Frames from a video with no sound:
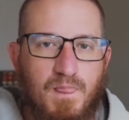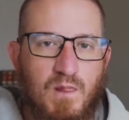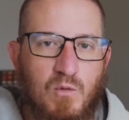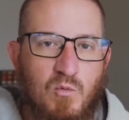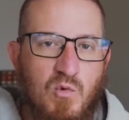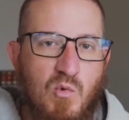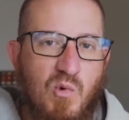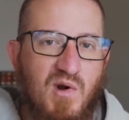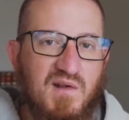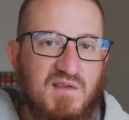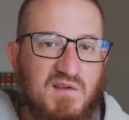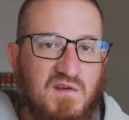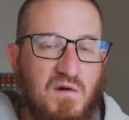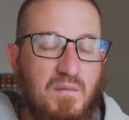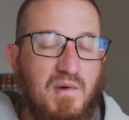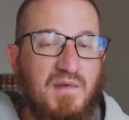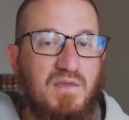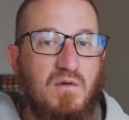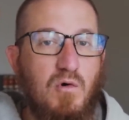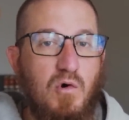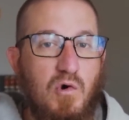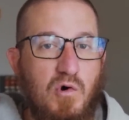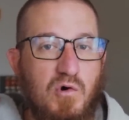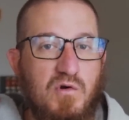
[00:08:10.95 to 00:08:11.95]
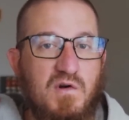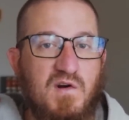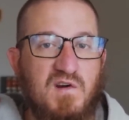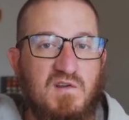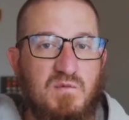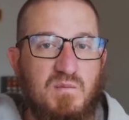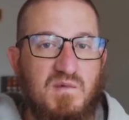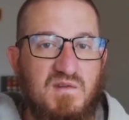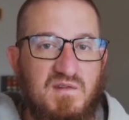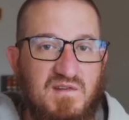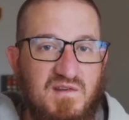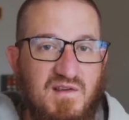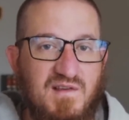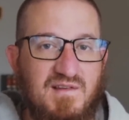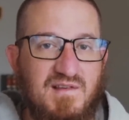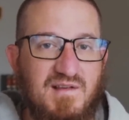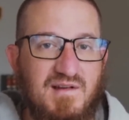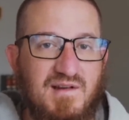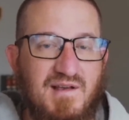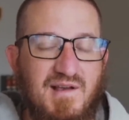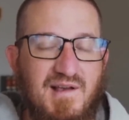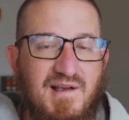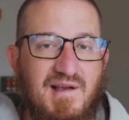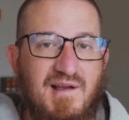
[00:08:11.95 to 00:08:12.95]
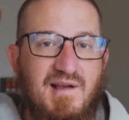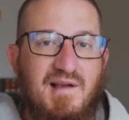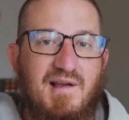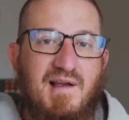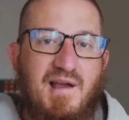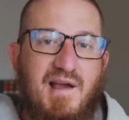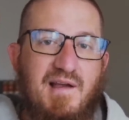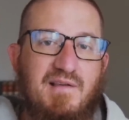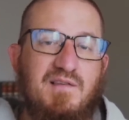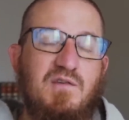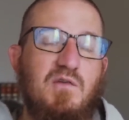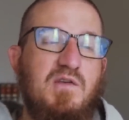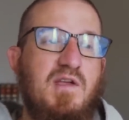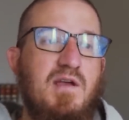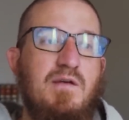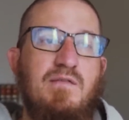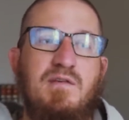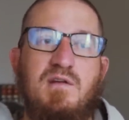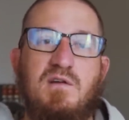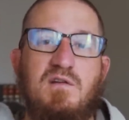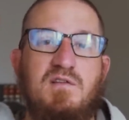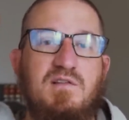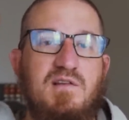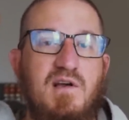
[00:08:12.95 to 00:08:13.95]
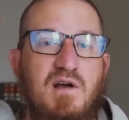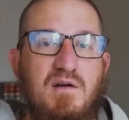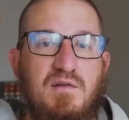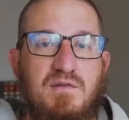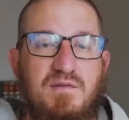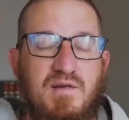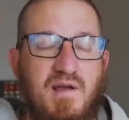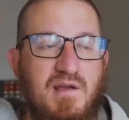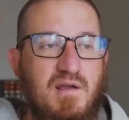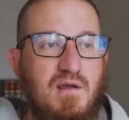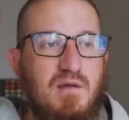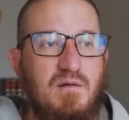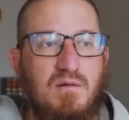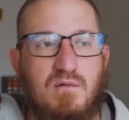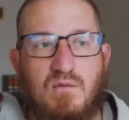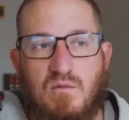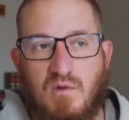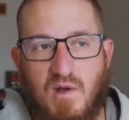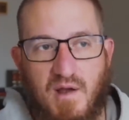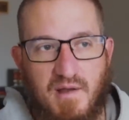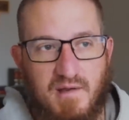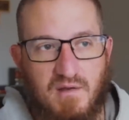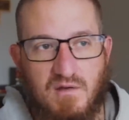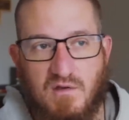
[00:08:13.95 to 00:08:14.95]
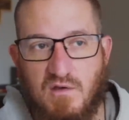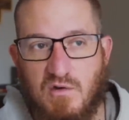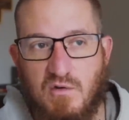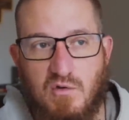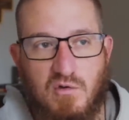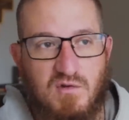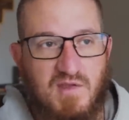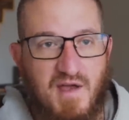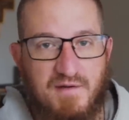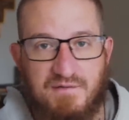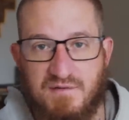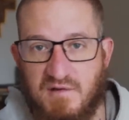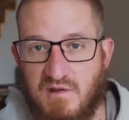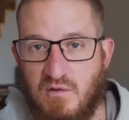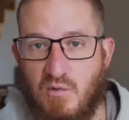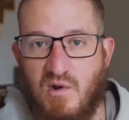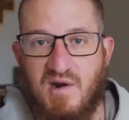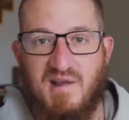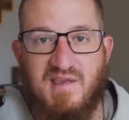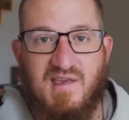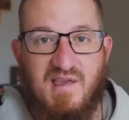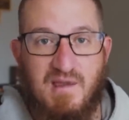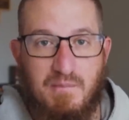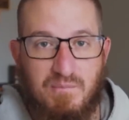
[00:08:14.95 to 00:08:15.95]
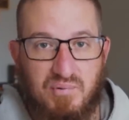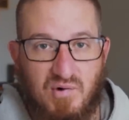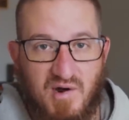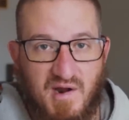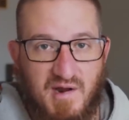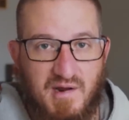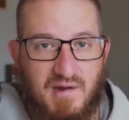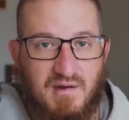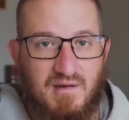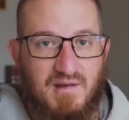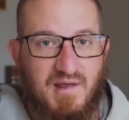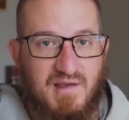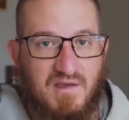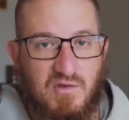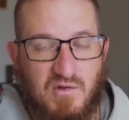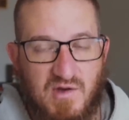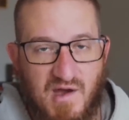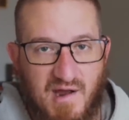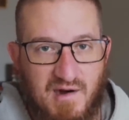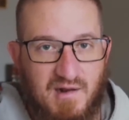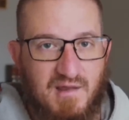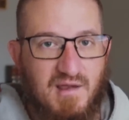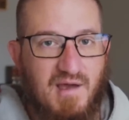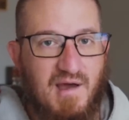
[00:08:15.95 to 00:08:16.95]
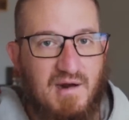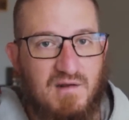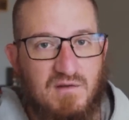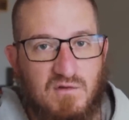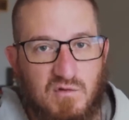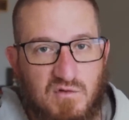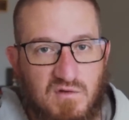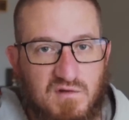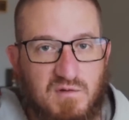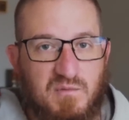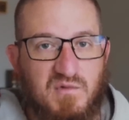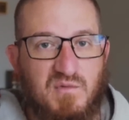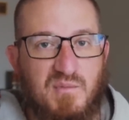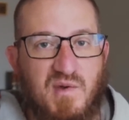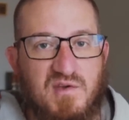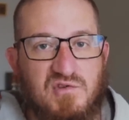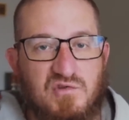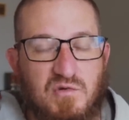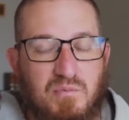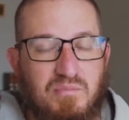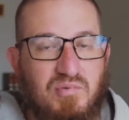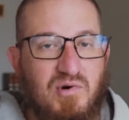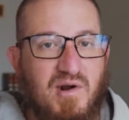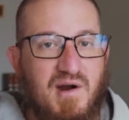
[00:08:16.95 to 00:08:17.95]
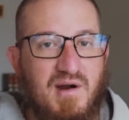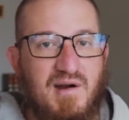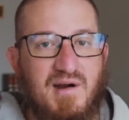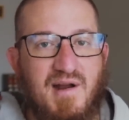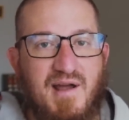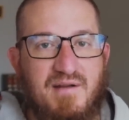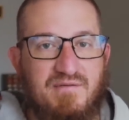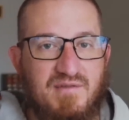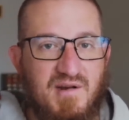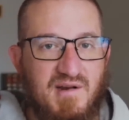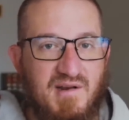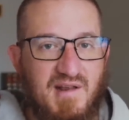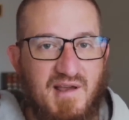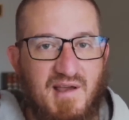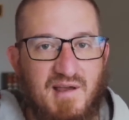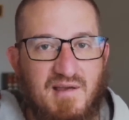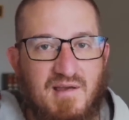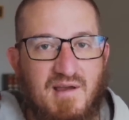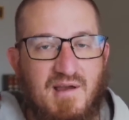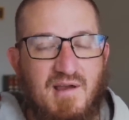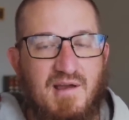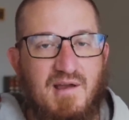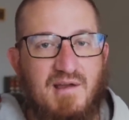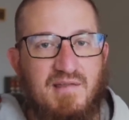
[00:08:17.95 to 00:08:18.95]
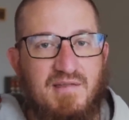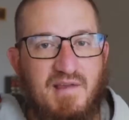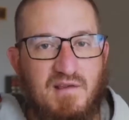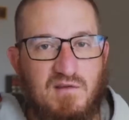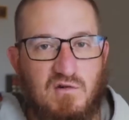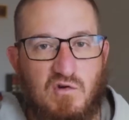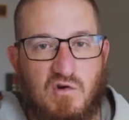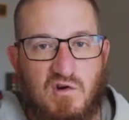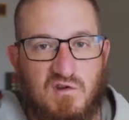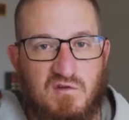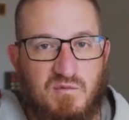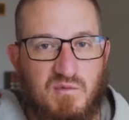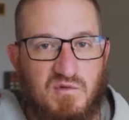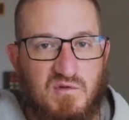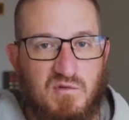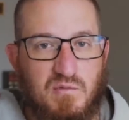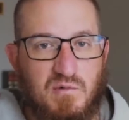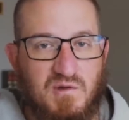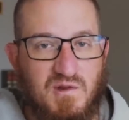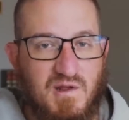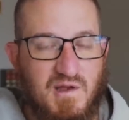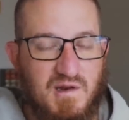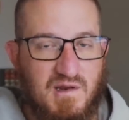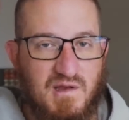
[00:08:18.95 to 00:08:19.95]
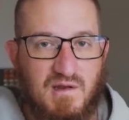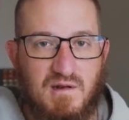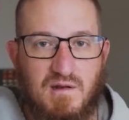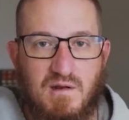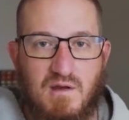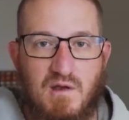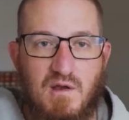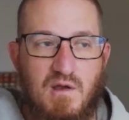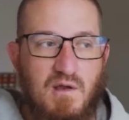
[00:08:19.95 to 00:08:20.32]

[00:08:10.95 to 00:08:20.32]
we want to celebrate the whole Christmas season. And so giving yourself, like, you definitely want to keep praying. Like, you gotta do some special prayer every day that's Christmas related,